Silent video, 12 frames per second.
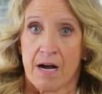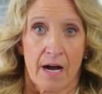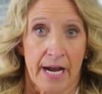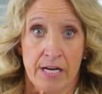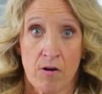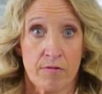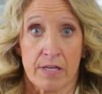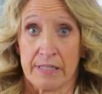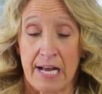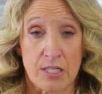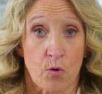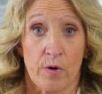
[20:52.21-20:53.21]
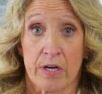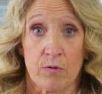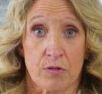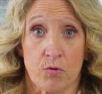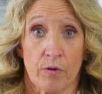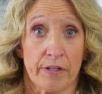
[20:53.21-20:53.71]
I know that last week
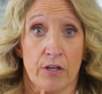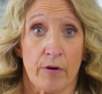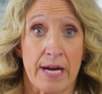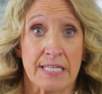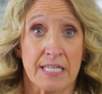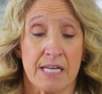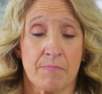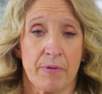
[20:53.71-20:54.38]
was really crazy,